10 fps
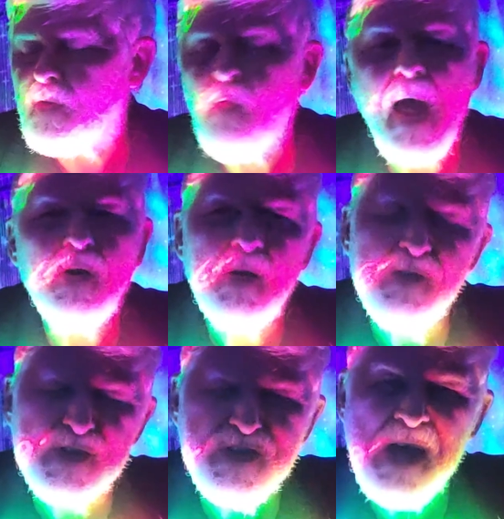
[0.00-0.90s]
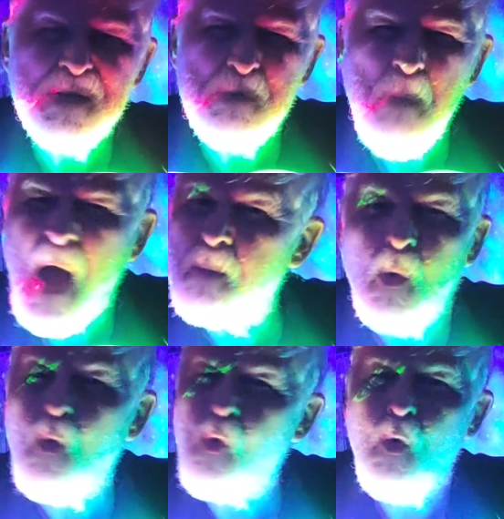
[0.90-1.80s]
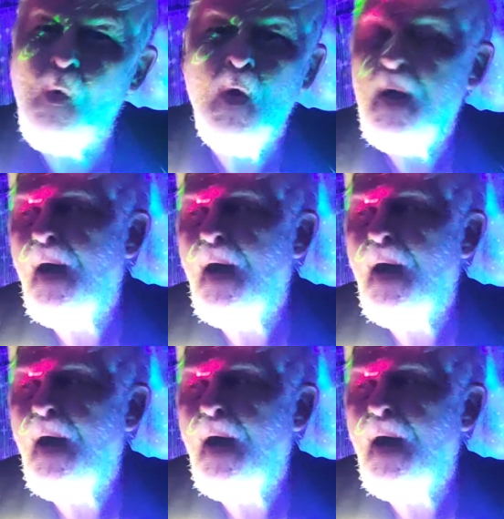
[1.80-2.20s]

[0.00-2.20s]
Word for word: the writer of the Satan Bible, who